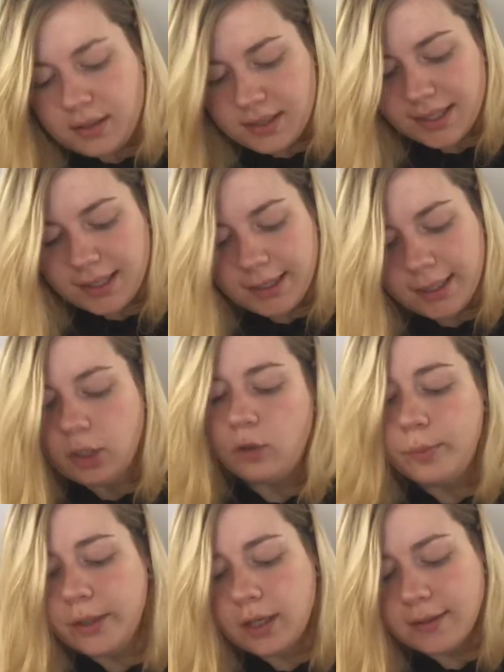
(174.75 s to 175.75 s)
It's a little
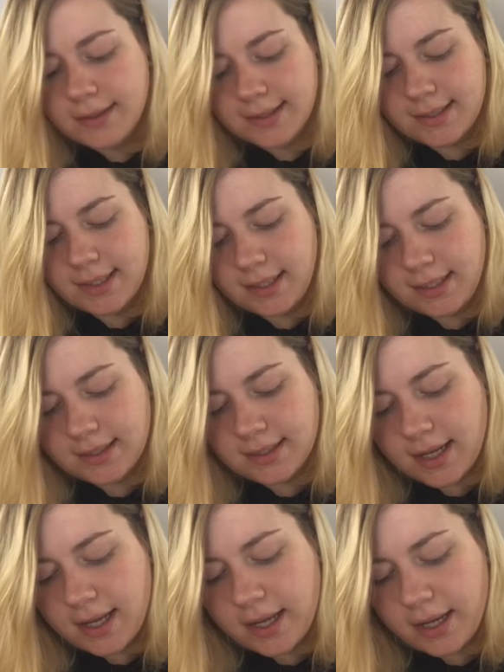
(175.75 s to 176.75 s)
bit on the sticky
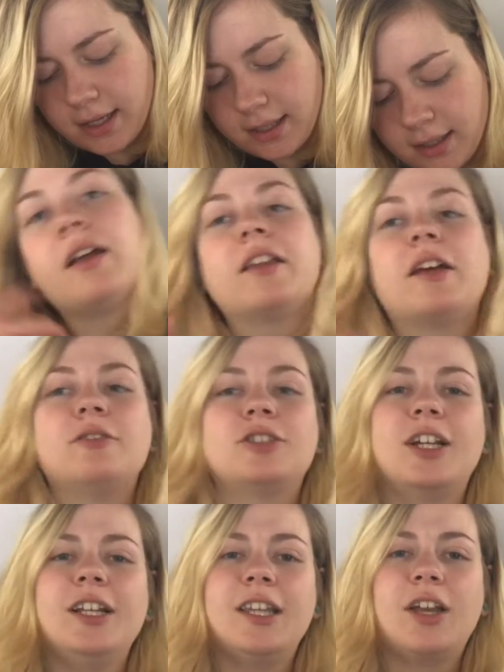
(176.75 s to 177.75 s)
side. I was
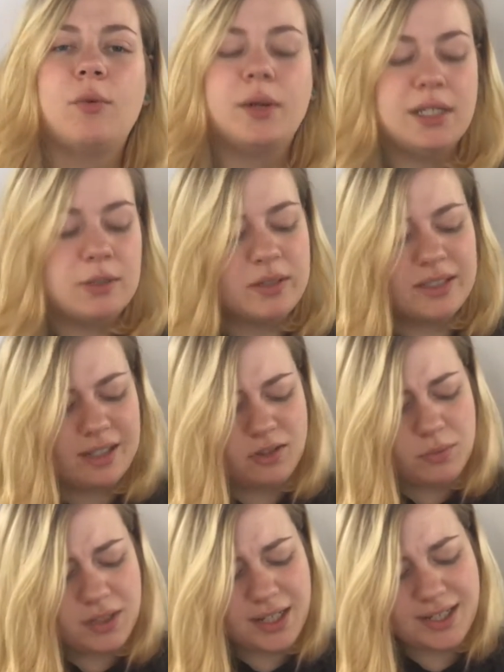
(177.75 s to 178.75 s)
trying to think of what it smells like. It
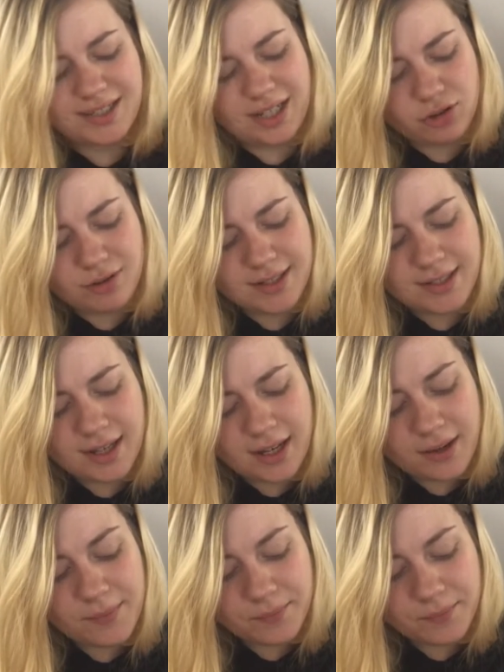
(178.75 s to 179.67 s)
smells like citrusy.